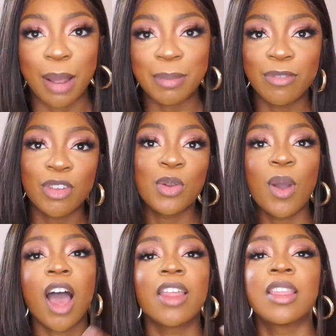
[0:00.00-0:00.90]
I'm giving you
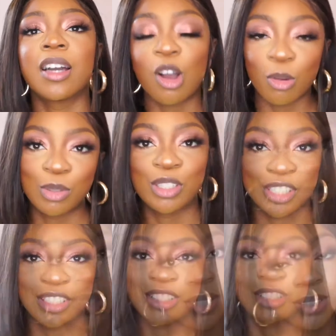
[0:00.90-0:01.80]
other
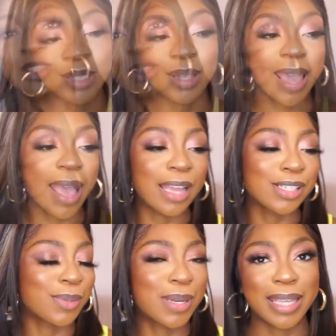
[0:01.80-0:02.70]
options. So yeah, I
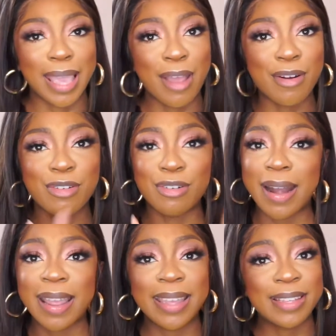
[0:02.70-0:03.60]
just want to get
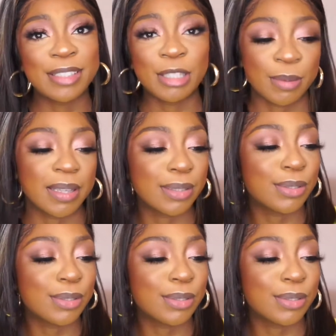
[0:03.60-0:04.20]
right into it.